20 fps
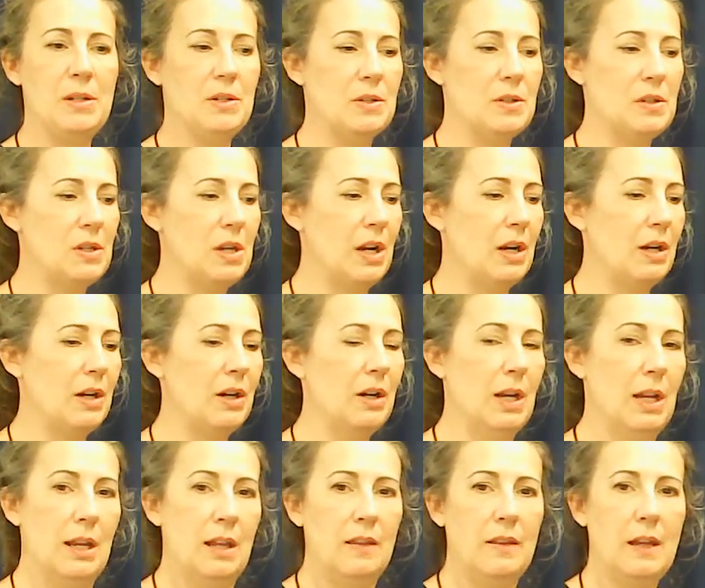in your chair,
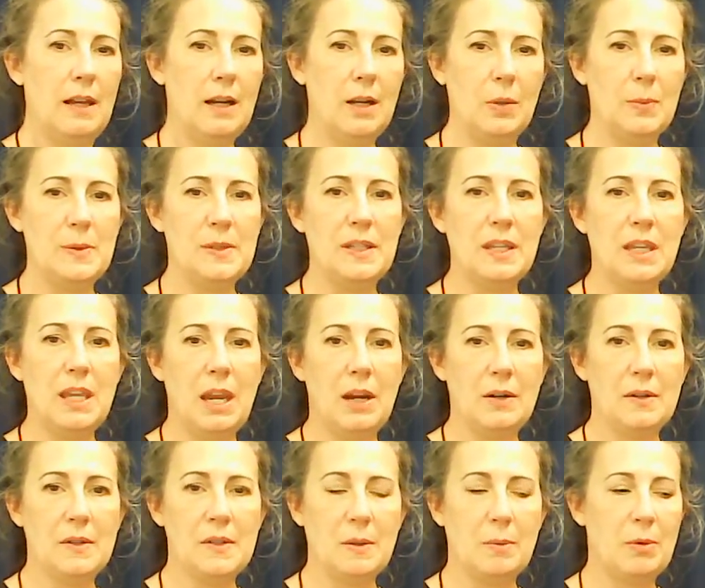that helps the
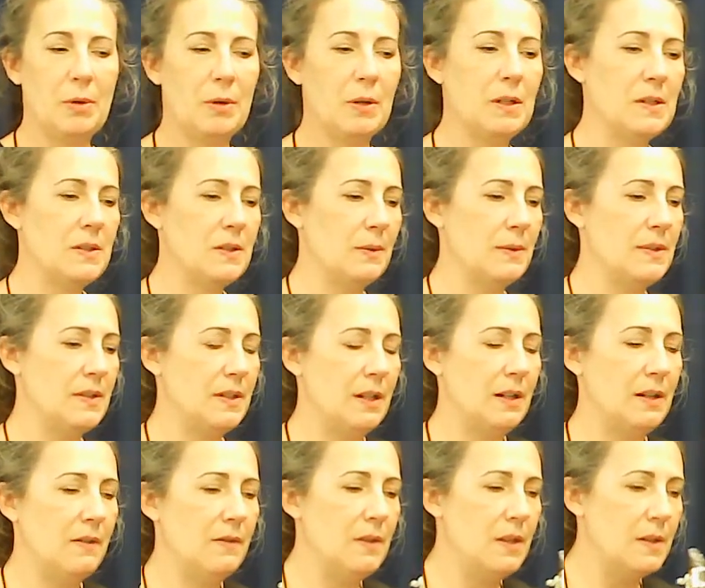air support. So
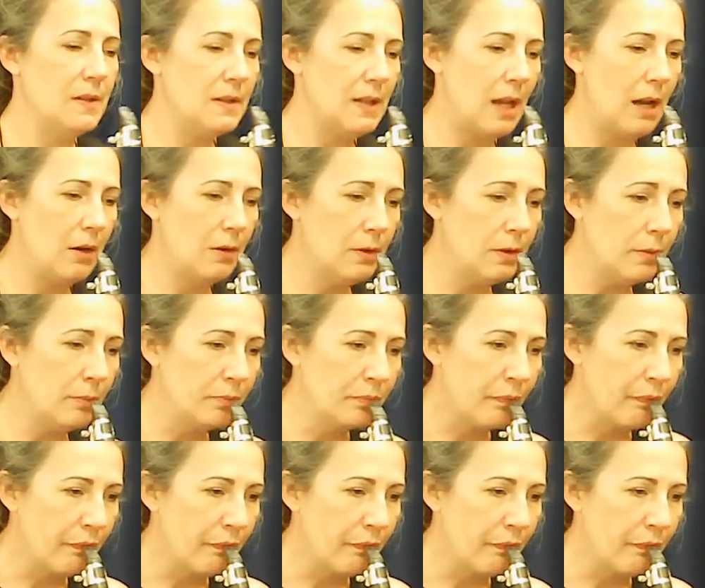instead of this sound,